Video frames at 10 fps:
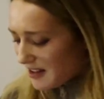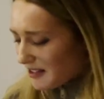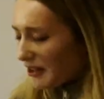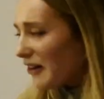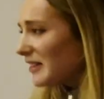
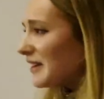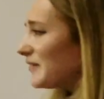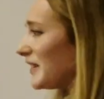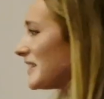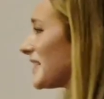long live
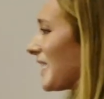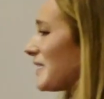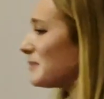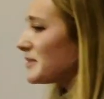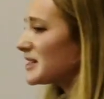indie
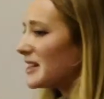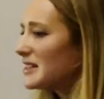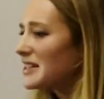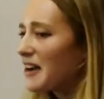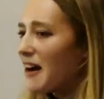games,
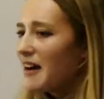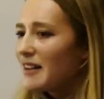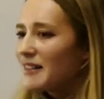indie art,